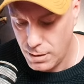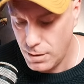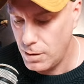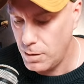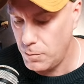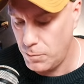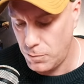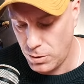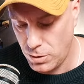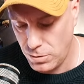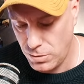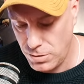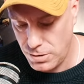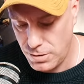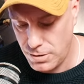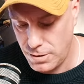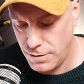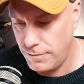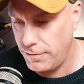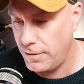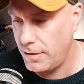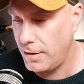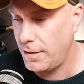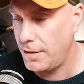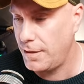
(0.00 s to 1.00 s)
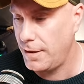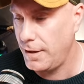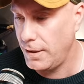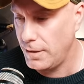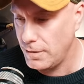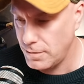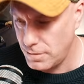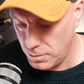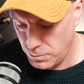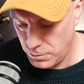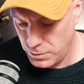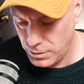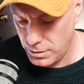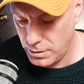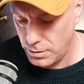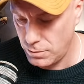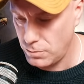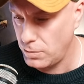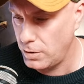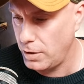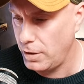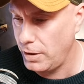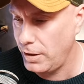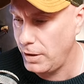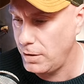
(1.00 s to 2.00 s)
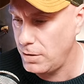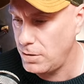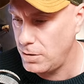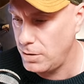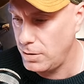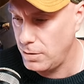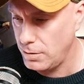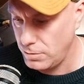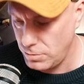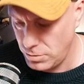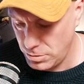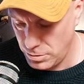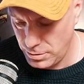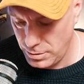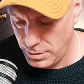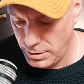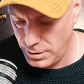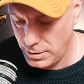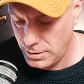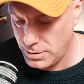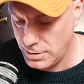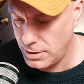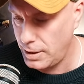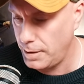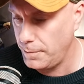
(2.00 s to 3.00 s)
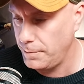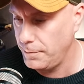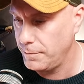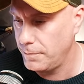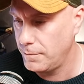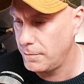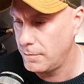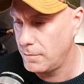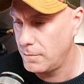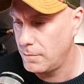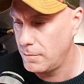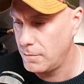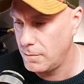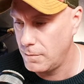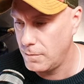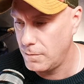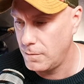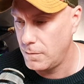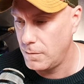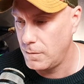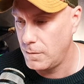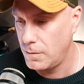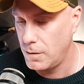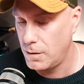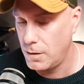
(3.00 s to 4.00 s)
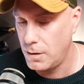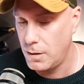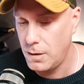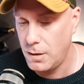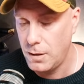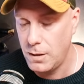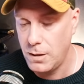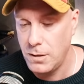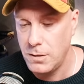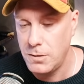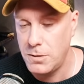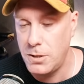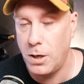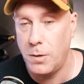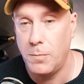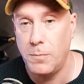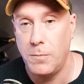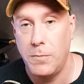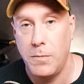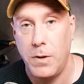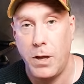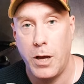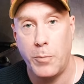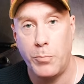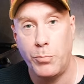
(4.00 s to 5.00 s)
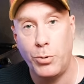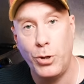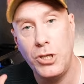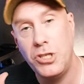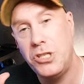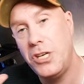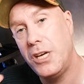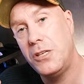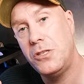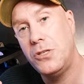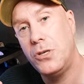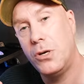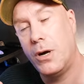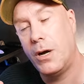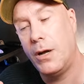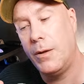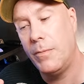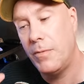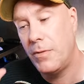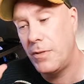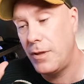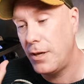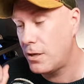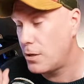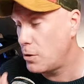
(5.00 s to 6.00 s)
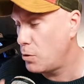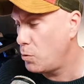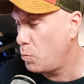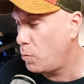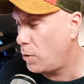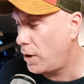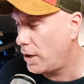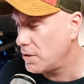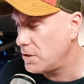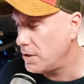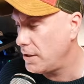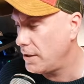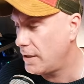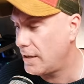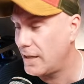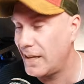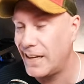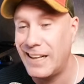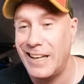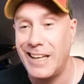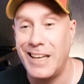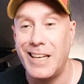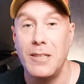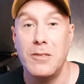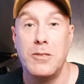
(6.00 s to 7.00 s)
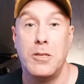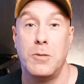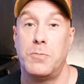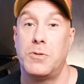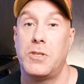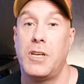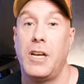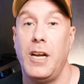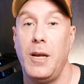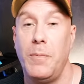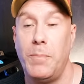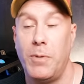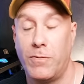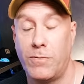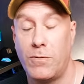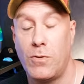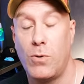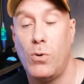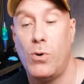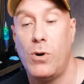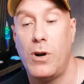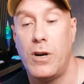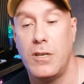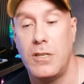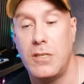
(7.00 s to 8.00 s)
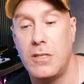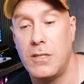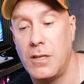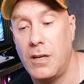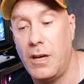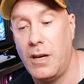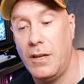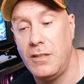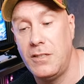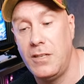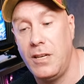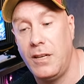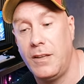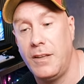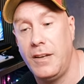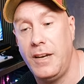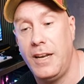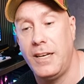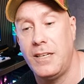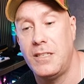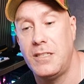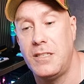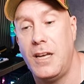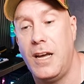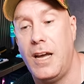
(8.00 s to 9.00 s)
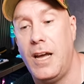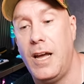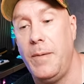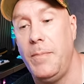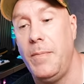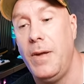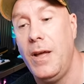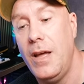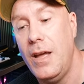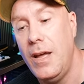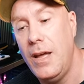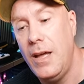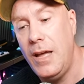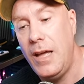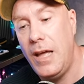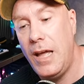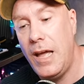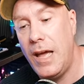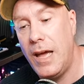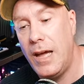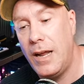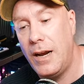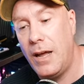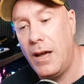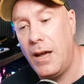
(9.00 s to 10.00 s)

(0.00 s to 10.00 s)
most of the things that we're going to run into during the exam. So appreciate you all. Thank you for watching. Click, and subscribe, of course. Until the next time. And